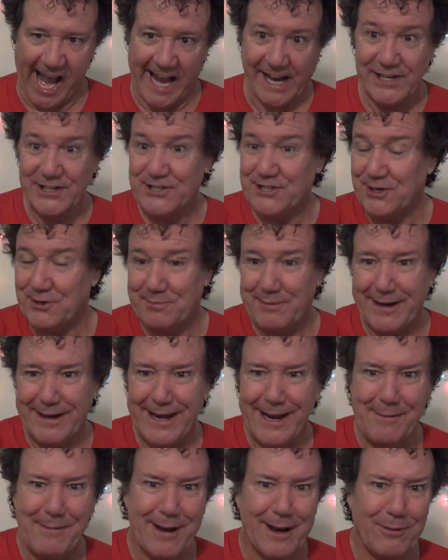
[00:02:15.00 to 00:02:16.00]
shoot me an
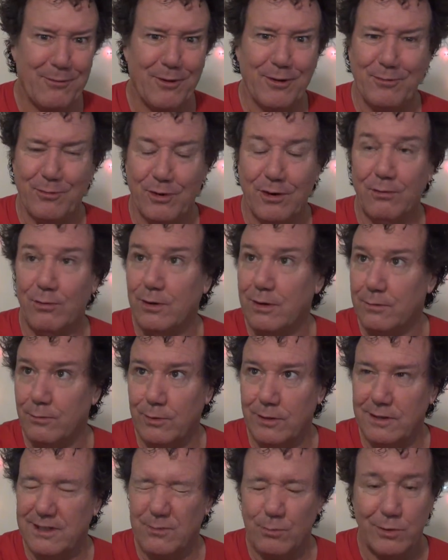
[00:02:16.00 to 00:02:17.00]
email and
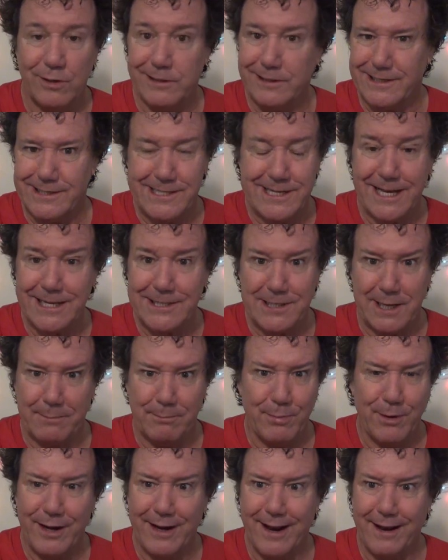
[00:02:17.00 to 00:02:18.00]
we'll discuss it
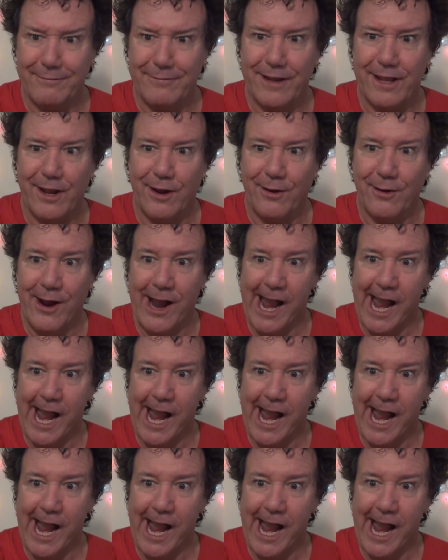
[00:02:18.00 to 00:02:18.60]
and put it on video.